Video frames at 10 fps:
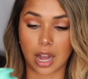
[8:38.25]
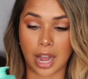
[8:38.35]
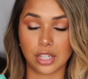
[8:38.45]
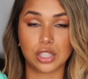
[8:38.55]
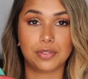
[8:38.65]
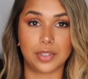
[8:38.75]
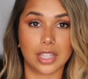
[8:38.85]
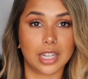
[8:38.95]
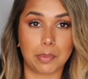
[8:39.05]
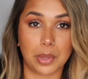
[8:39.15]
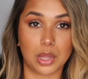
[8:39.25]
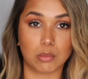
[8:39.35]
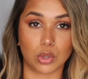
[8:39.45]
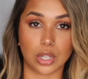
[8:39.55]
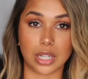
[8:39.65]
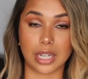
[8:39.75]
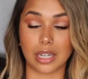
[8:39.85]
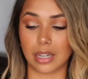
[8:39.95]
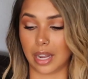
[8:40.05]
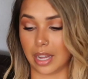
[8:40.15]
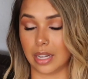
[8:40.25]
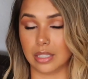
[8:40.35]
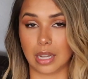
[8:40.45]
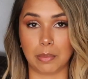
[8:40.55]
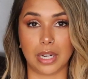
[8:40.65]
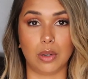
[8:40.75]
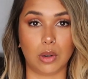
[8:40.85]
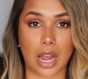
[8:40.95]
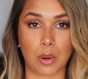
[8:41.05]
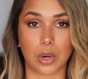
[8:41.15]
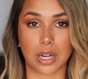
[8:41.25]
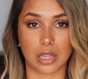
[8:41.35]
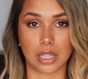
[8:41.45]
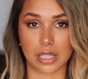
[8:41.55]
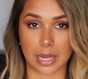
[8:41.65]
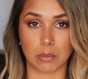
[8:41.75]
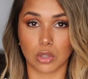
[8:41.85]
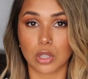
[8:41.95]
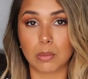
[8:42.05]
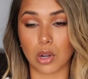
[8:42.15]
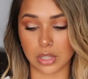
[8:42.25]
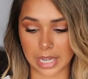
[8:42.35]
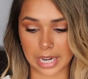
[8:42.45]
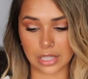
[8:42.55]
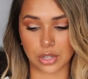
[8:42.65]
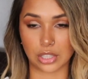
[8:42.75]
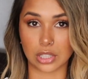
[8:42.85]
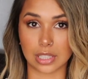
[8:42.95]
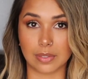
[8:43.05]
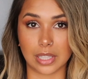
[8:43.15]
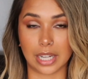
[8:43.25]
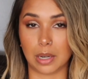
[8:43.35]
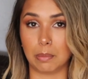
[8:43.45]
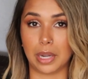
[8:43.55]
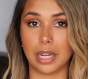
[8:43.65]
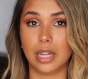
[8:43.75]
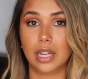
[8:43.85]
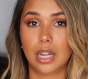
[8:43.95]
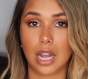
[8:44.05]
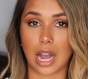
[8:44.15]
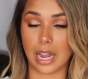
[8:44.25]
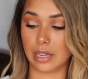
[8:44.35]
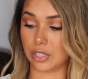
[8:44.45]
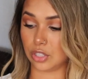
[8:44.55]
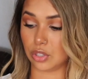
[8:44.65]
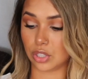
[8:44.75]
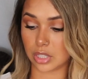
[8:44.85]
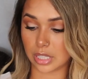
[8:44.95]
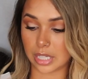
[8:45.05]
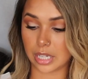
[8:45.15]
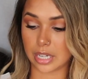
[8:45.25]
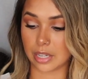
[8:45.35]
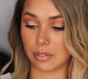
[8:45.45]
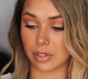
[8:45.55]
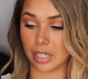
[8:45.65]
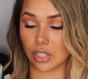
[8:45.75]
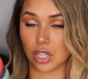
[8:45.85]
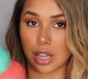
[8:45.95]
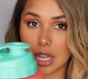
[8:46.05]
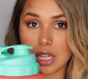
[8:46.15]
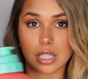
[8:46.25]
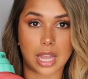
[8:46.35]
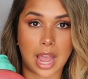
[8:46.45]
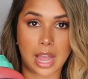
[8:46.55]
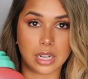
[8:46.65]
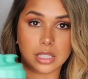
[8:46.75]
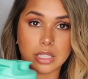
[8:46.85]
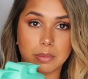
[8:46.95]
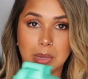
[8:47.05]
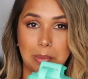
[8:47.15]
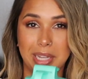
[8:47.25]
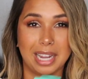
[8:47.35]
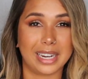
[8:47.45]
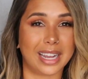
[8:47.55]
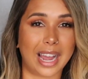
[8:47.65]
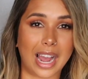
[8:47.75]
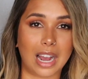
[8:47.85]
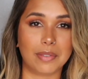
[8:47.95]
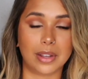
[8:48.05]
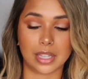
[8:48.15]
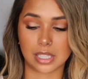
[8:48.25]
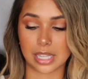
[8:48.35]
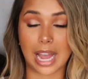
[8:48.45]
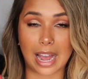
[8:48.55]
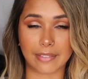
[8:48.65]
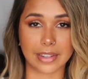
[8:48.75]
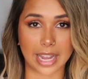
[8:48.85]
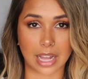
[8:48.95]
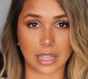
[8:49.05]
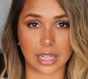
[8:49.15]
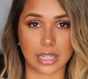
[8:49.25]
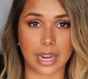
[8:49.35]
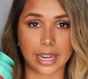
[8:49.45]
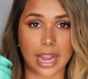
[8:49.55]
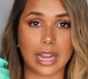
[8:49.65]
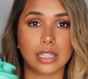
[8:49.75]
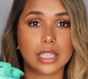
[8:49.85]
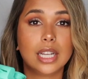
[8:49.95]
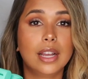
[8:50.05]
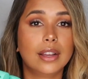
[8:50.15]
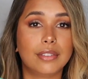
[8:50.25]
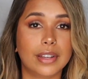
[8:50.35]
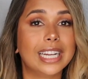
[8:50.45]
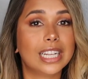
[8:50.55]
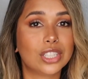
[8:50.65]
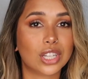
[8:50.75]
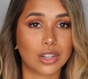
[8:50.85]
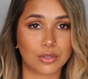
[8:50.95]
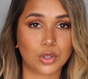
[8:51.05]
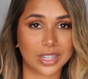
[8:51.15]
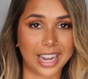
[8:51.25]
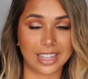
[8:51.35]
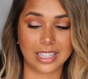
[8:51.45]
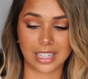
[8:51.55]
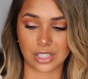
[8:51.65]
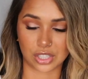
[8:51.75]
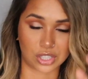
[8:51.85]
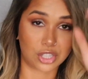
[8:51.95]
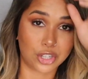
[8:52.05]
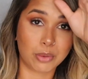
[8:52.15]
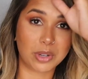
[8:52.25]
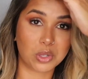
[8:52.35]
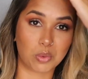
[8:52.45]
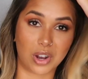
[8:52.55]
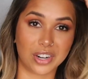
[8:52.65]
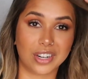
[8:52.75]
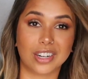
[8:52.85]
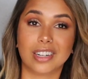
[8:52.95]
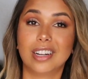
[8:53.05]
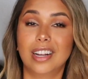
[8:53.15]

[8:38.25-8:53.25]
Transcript: I just fill it up in the morning, and I mean, I work in the same room all day, so I just leave it there, but I usually can finish this and maybe a half. This is a half a gallon. I can't finish a full gallon. That's just too much water.